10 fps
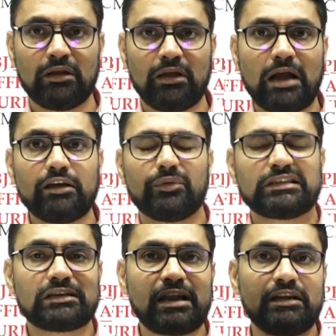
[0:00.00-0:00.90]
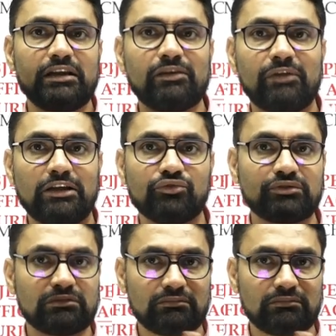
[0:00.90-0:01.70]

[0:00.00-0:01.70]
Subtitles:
And in Western and Indian values,